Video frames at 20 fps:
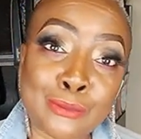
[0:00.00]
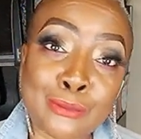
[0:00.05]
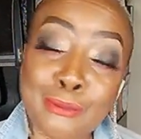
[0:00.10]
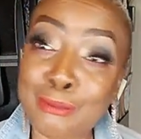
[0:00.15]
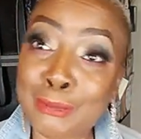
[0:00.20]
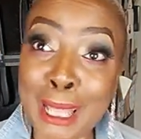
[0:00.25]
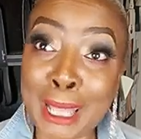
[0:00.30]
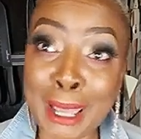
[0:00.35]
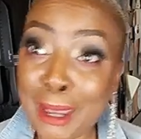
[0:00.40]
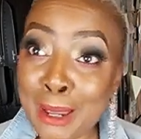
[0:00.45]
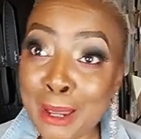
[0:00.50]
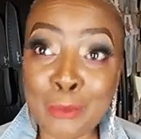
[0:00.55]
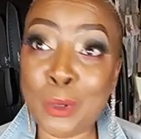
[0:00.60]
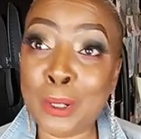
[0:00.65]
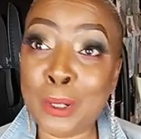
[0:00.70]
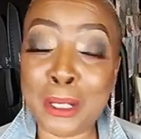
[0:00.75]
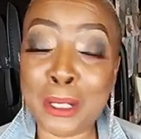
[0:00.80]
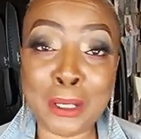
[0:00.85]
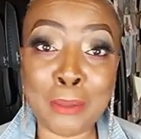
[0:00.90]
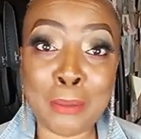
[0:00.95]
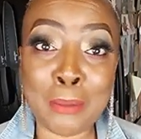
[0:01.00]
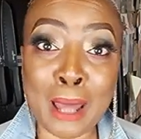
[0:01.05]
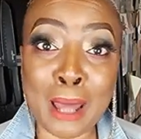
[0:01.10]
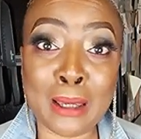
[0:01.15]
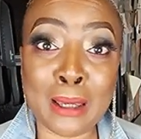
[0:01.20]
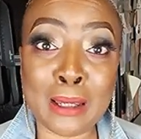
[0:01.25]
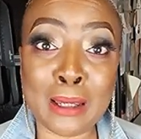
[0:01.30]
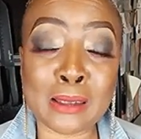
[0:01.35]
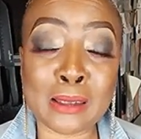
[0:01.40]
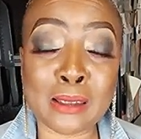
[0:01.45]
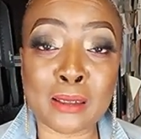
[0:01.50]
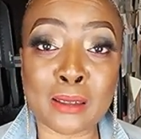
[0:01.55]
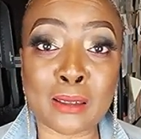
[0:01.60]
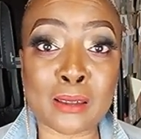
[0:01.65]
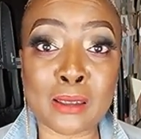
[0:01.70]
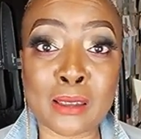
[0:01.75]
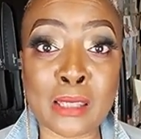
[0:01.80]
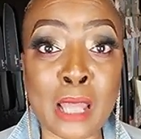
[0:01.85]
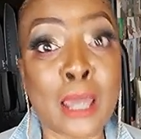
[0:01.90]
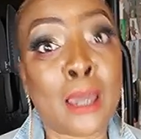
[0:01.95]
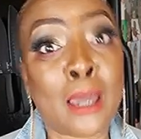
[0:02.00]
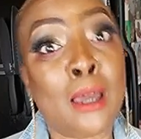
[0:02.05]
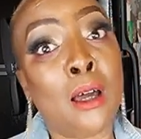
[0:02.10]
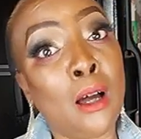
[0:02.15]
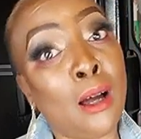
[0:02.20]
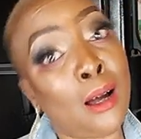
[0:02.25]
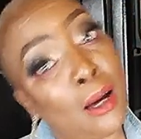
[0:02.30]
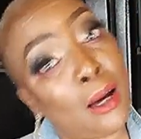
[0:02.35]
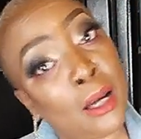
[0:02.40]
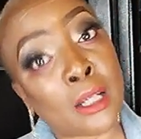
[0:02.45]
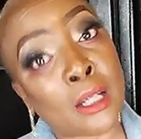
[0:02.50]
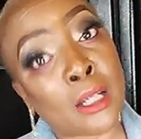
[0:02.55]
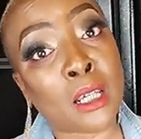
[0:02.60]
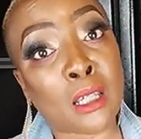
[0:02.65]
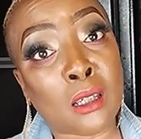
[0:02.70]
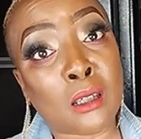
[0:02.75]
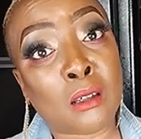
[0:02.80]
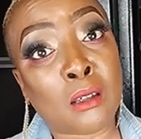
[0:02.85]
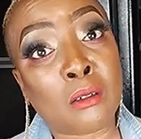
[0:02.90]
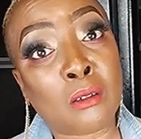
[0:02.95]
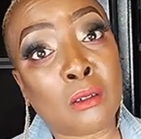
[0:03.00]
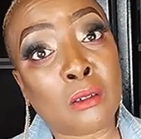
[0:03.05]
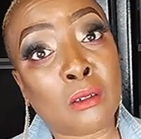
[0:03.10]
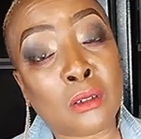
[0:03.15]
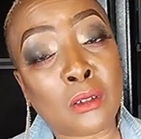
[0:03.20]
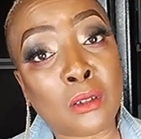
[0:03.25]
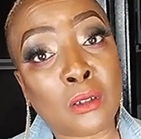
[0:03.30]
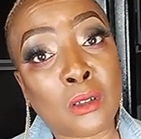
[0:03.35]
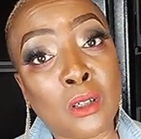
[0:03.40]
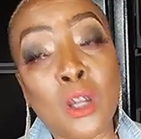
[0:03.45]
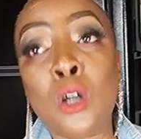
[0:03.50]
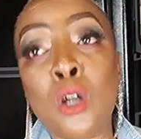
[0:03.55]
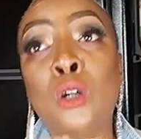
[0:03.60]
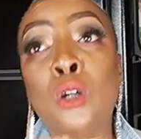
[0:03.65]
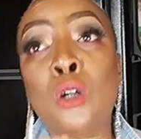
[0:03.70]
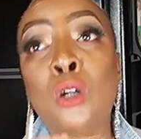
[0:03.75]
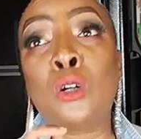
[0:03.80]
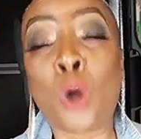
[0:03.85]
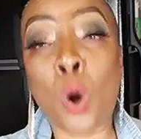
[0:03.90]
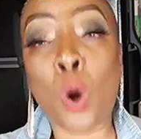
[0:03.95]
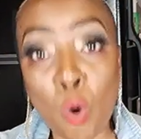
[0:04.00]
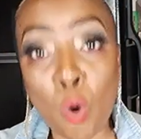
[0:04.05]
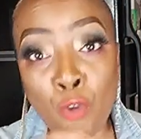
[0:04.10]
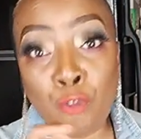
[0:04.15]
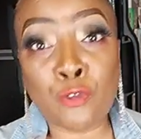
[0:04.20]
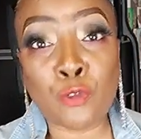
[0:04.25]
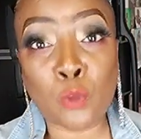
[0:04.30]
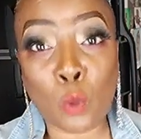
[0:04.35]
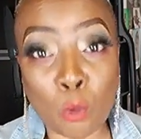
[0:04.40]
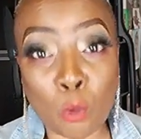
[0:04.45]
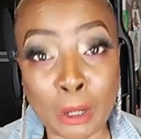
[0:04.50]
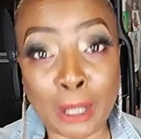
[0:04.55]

Damn what anybody else say, honey go for